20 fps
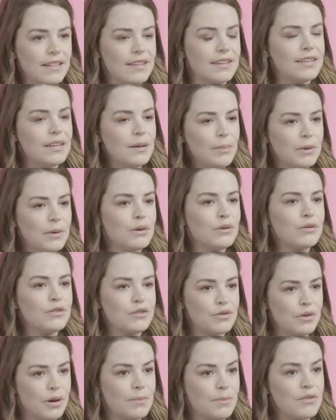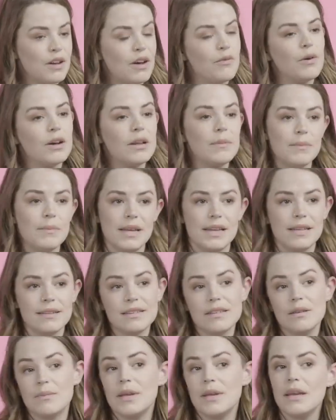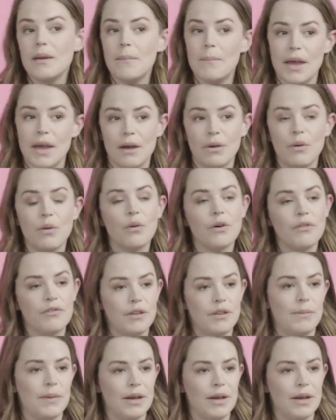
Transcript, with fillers: fit the typical script of what it means to be male or